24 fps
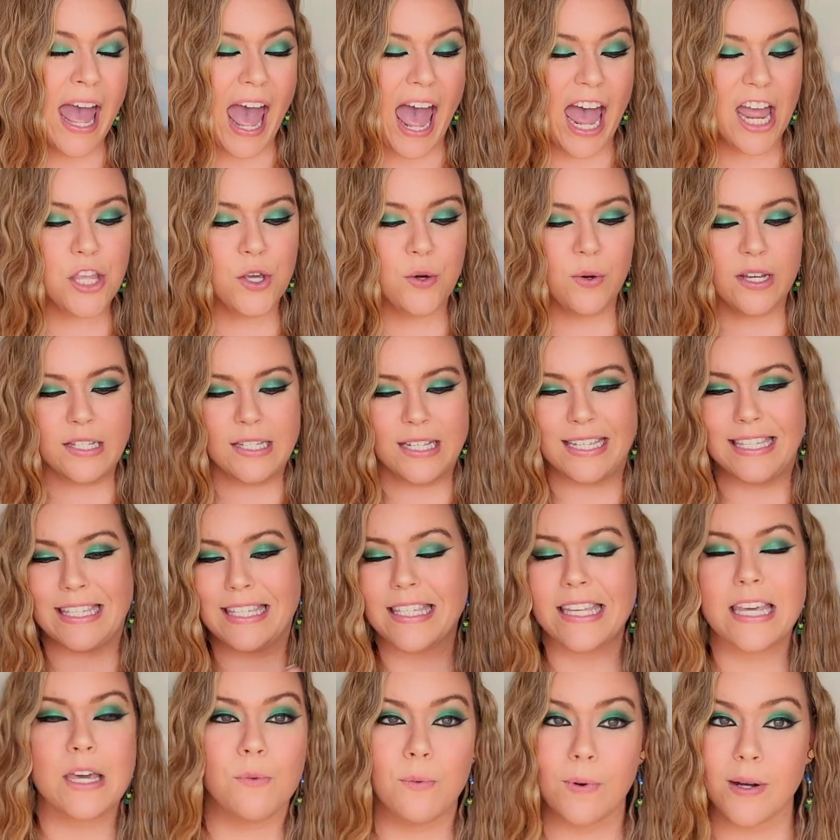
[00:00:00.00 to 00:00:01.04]
and you get to
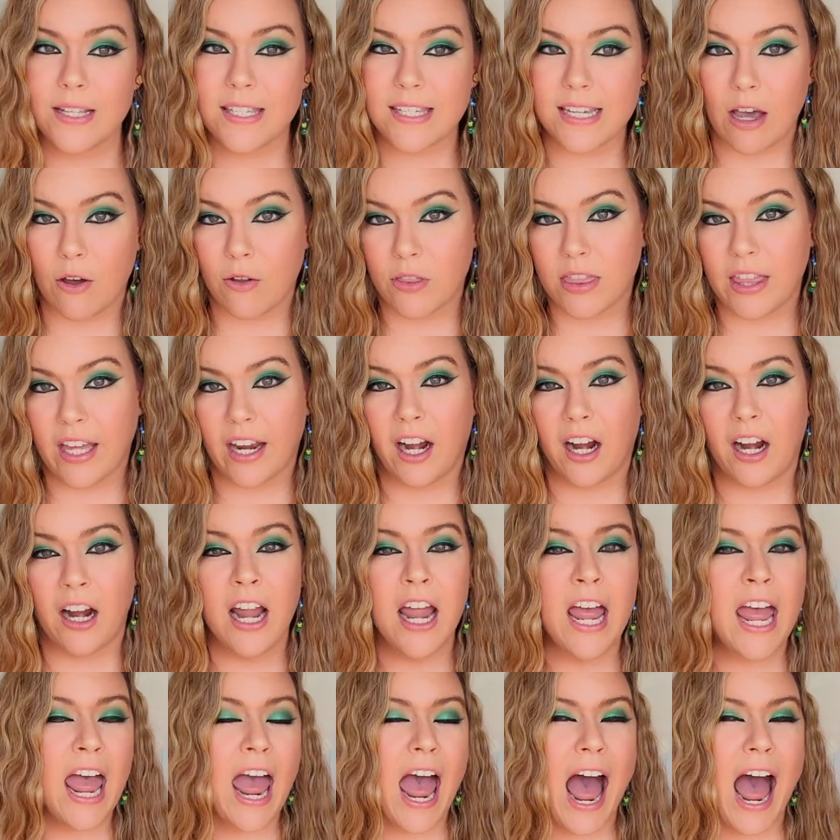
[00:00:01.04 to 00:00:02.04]
see what's out there.